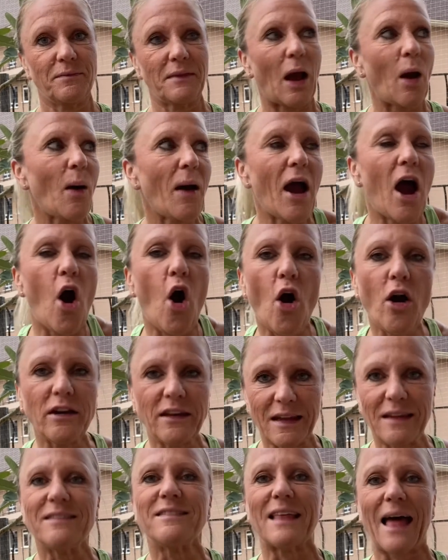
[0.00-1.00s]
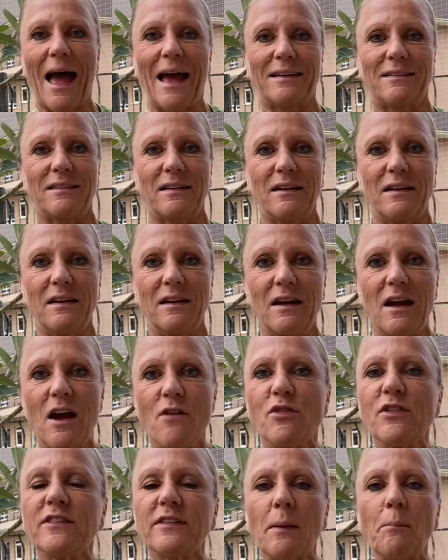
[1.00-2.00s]
How hard is that?
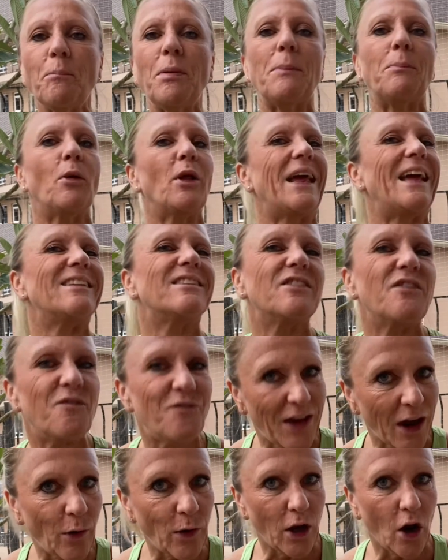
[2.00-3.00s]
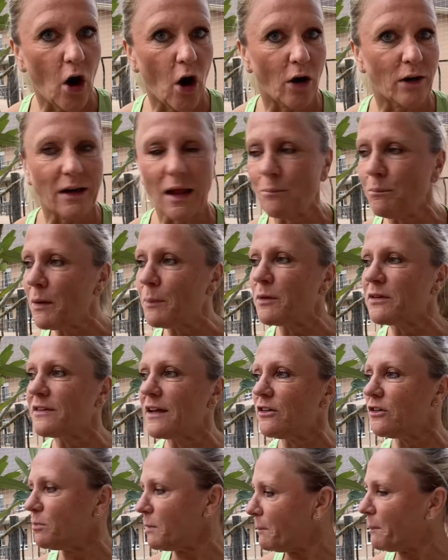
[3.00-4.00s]
For some people, it's very hard. And people
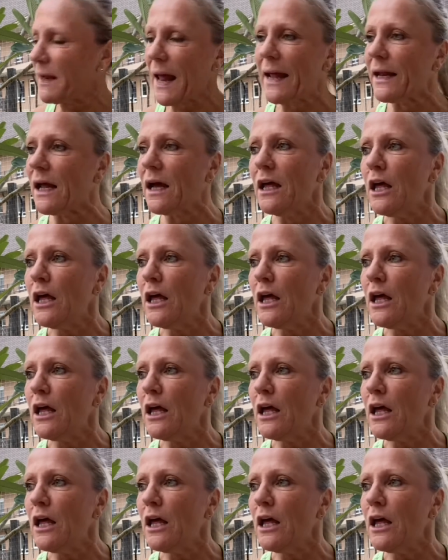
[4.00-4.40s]
say to me, but Anna,